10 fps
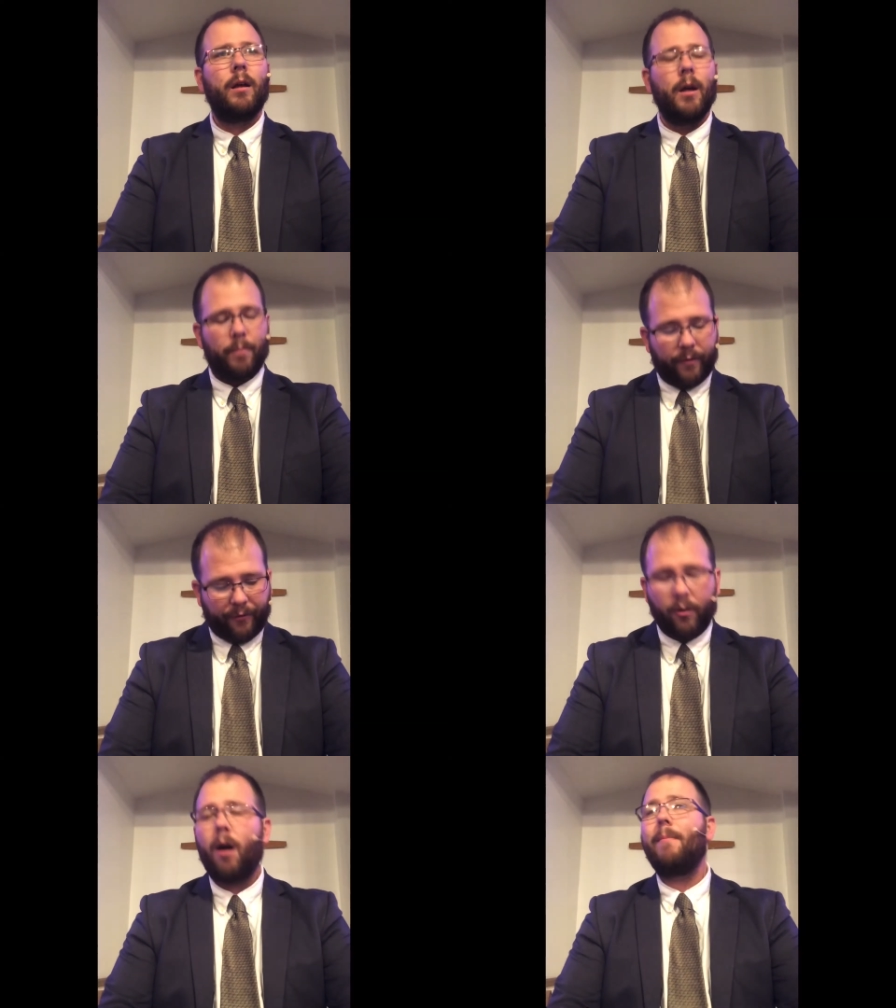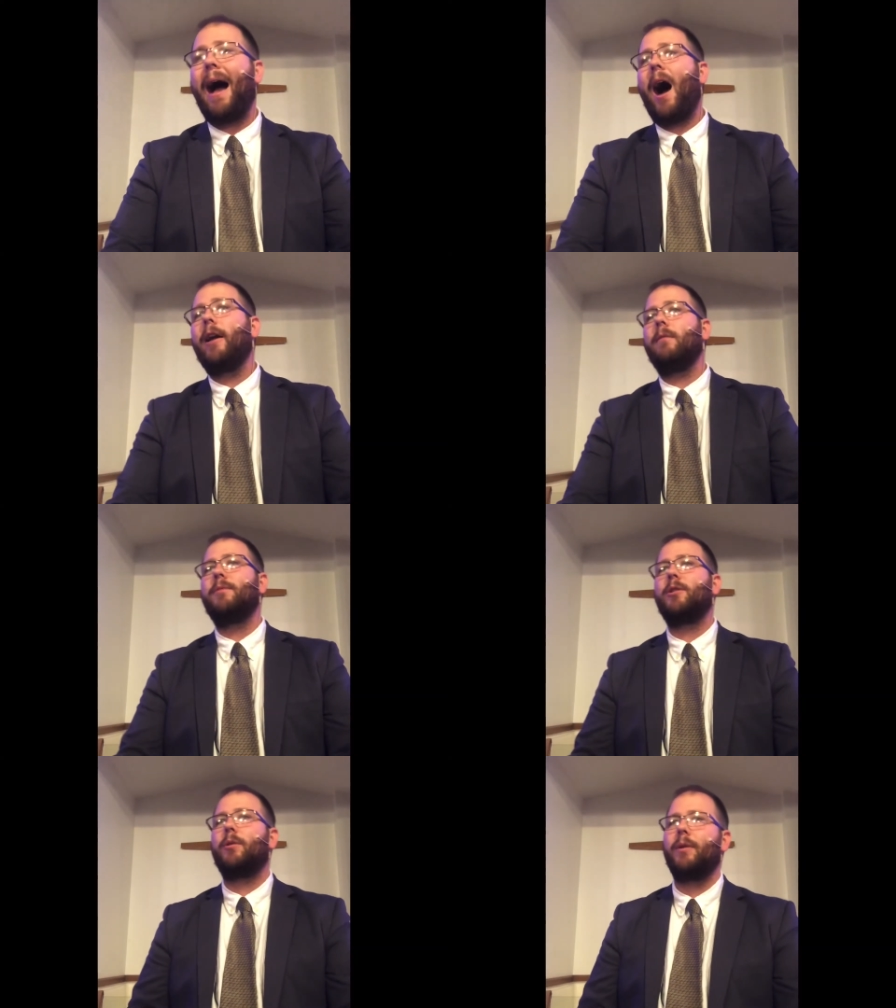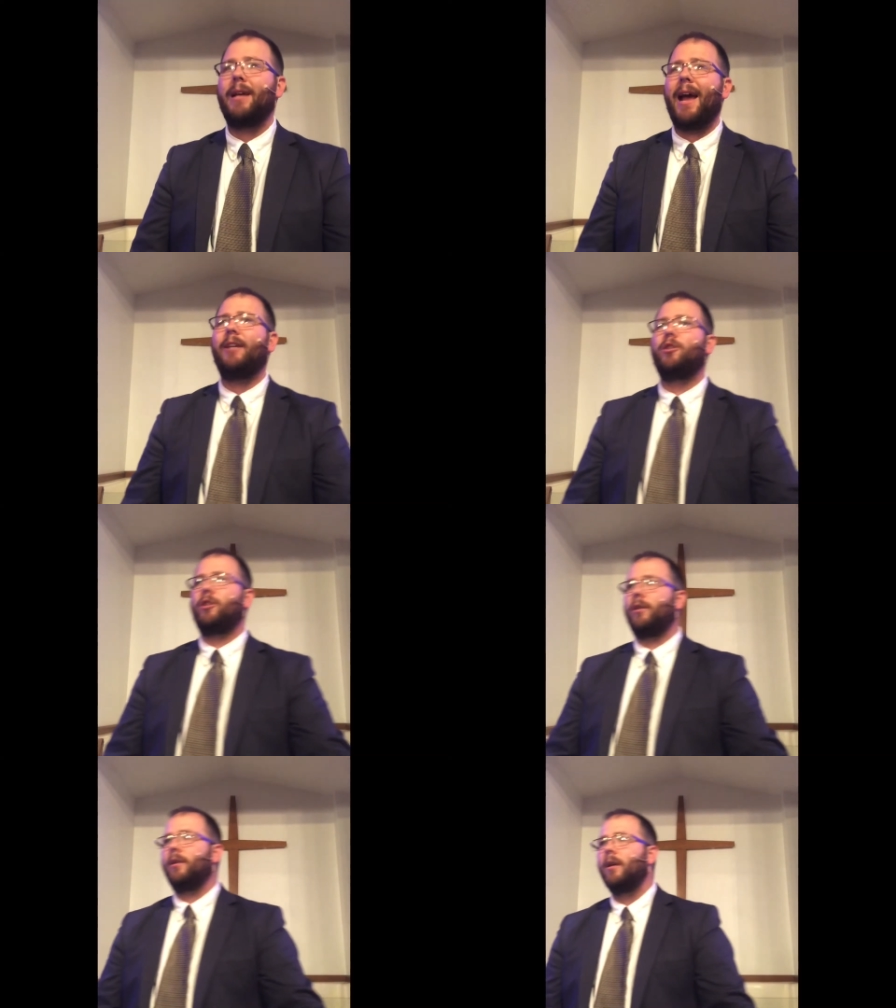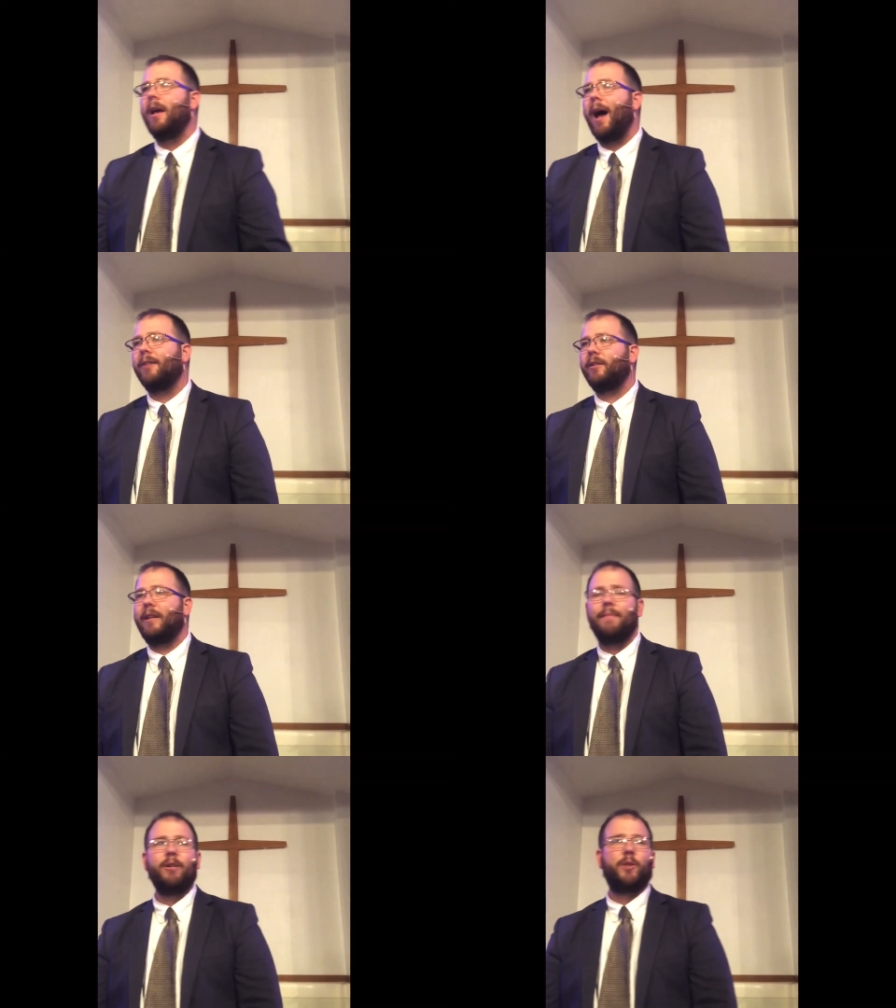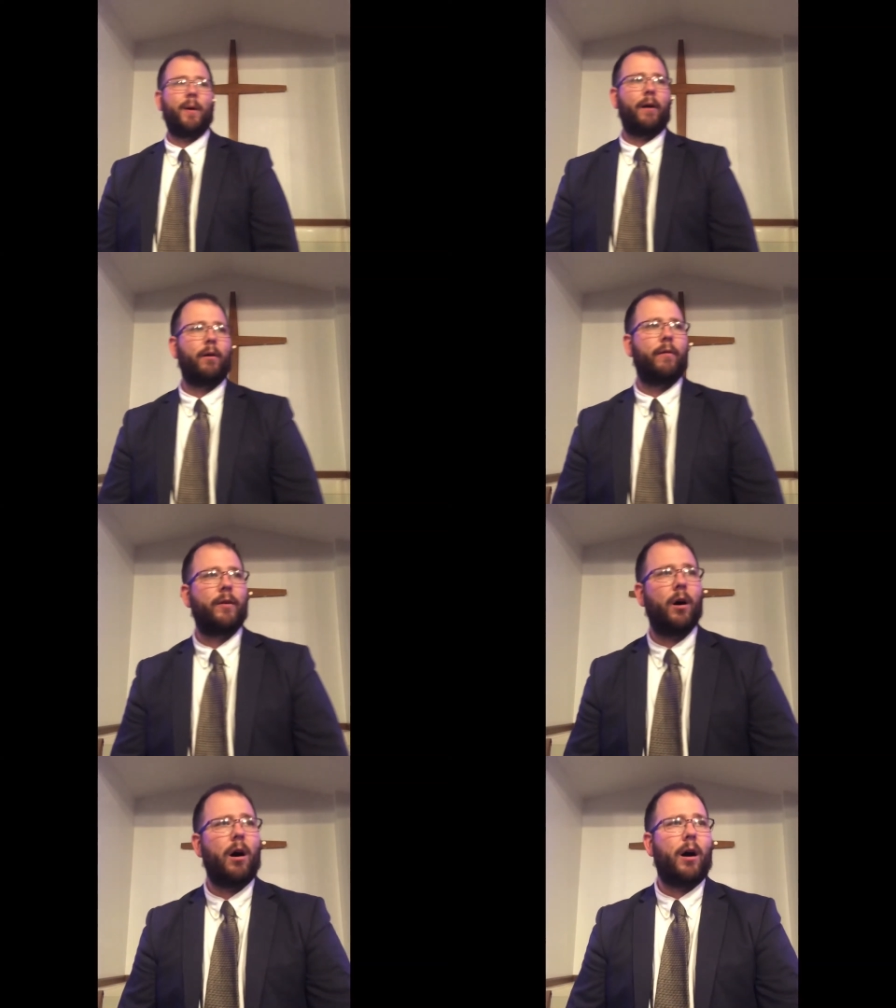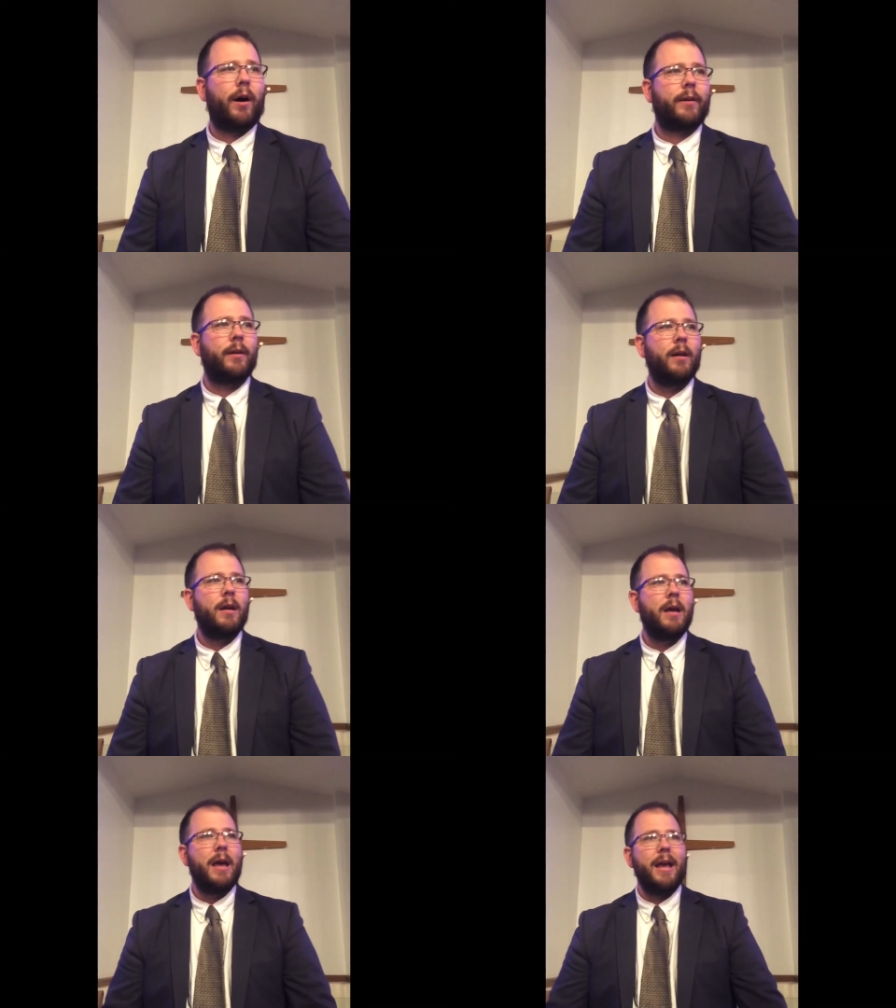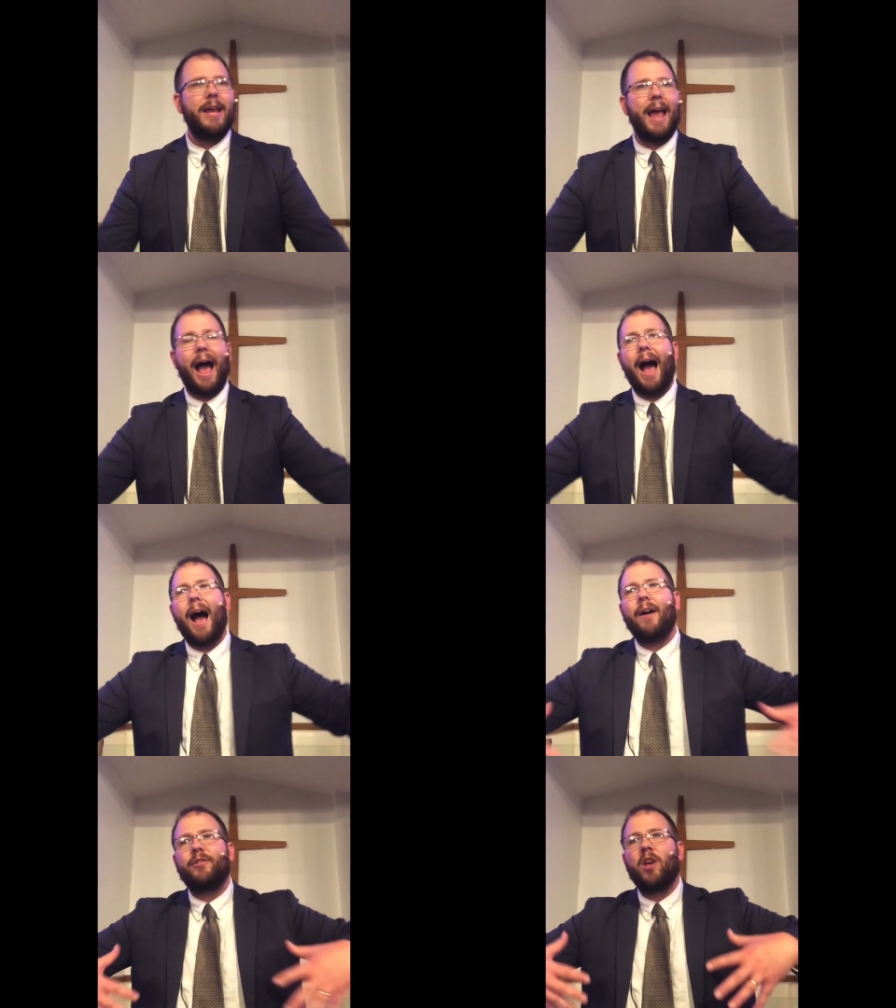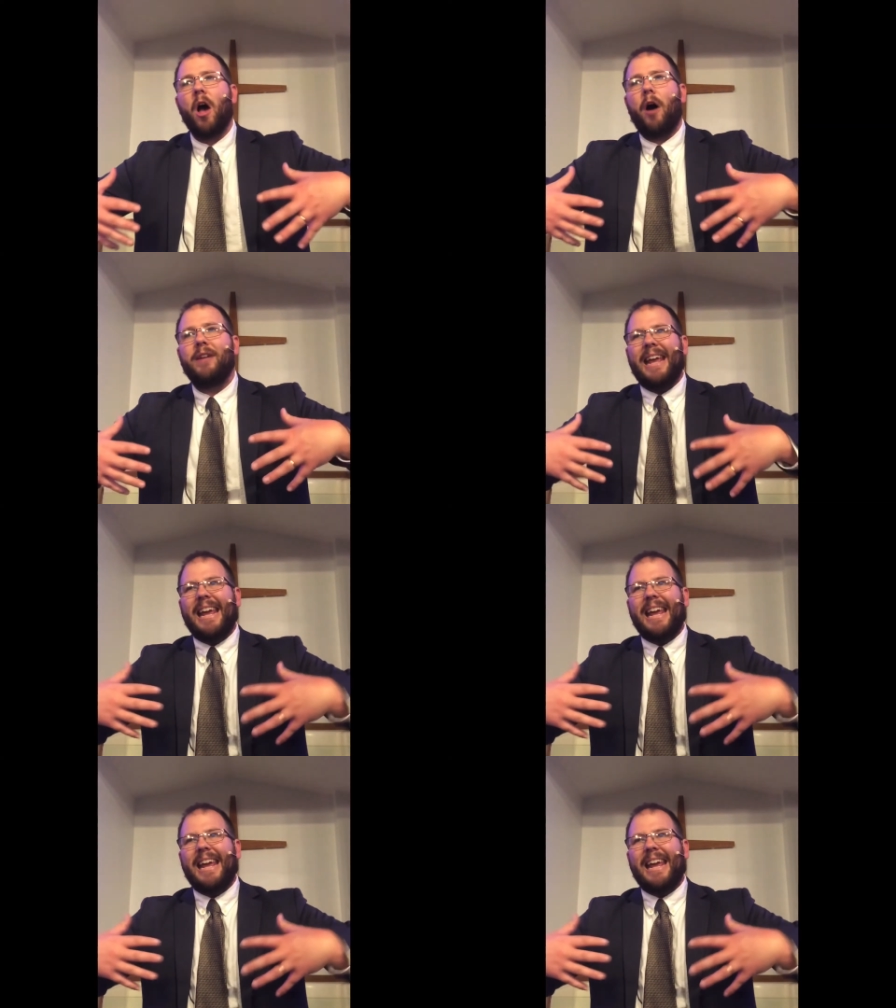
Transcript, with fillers: but from Adam's creation as an image bearer of God. He has an